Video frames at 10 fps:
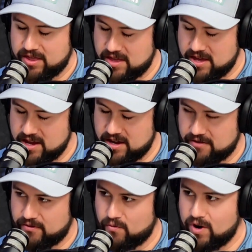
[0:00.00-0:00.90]
I
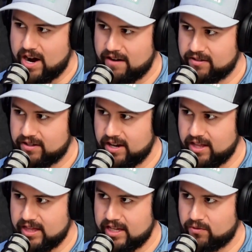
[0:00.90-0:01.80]
think from what I've
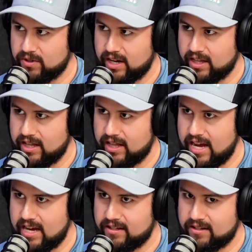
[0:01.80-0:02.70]
seen, this was like the
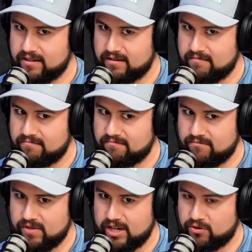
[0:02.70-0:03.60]
last
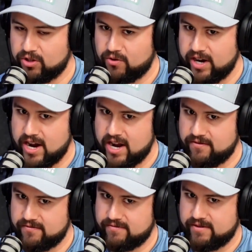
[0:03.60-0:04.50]
interest rate kind
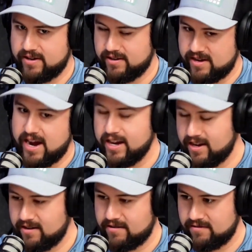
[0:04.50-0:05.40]
of
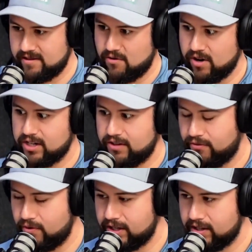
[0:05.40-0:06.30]
hike that we're going to see
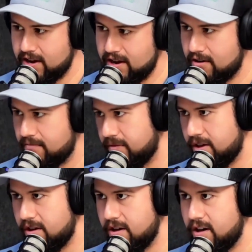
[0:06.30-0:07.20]
for the rest of the year
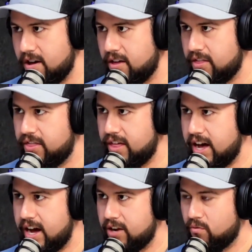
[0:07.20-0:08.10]

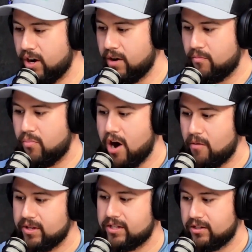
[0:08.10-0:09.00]
that we're going to
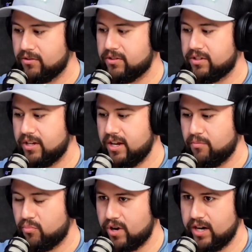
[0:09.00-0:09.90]
probably still
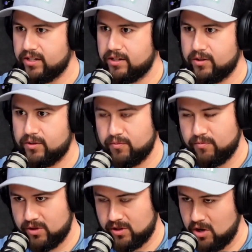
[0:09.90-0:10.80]
see prices
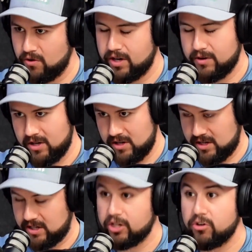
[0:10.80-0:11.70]
slowly
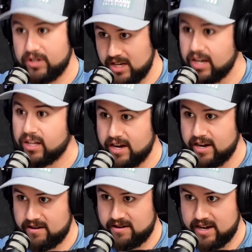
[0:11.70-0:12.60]
still
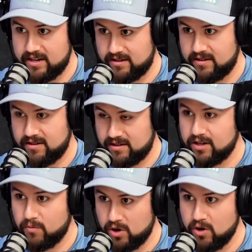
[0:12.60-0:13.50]
decline as the
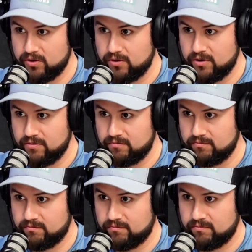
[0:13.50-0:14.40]
summer goes through.
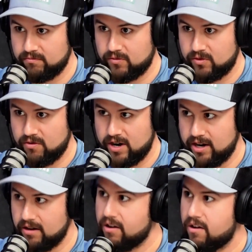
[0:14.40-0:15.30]
Mm.
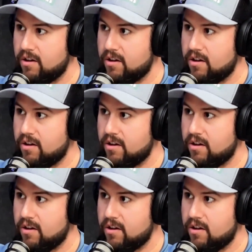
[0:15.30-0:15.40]
Right.